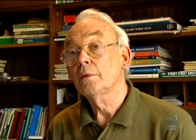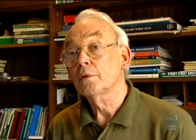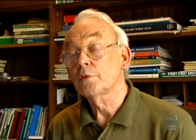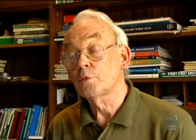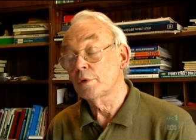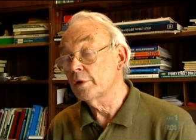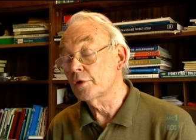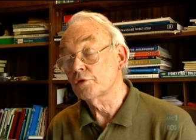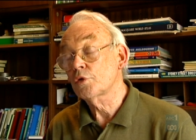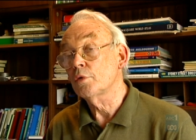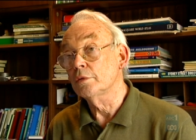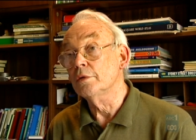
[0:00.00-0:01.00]
We
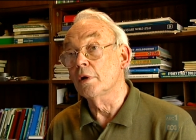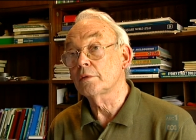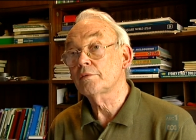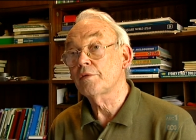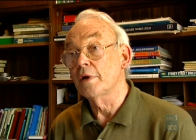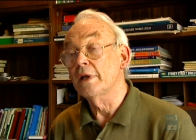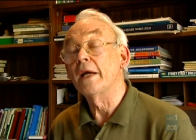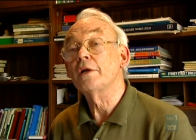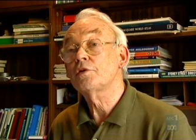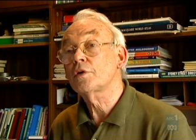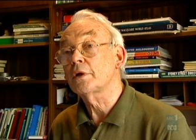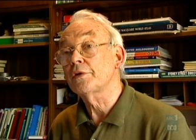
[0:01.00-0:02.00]
just could not
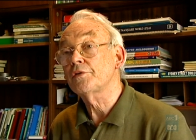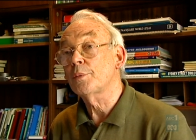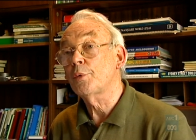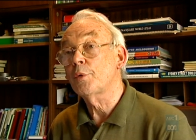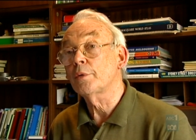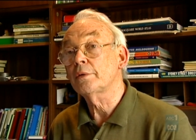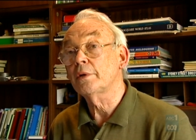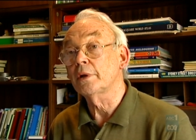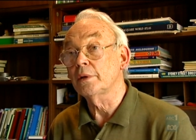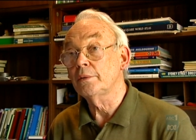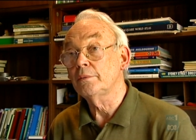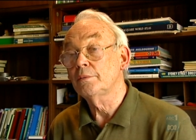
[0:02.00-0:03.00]
financially support
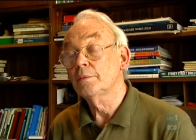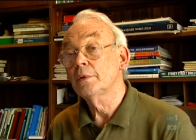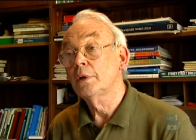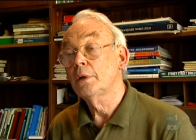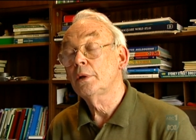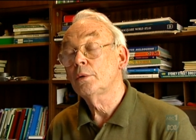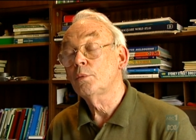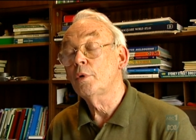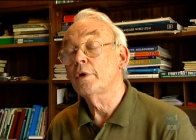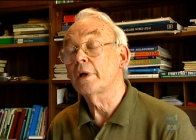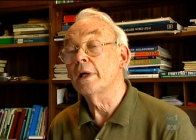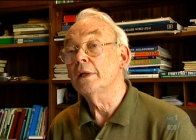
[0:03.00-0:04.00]
the
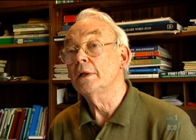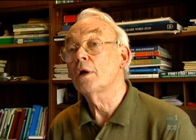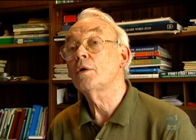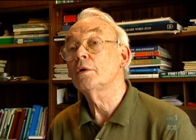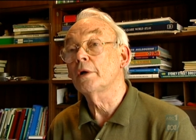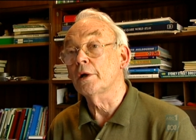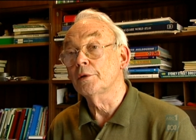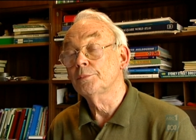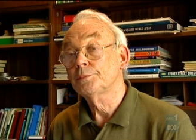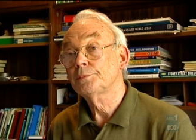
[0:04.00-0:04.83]
work any longer.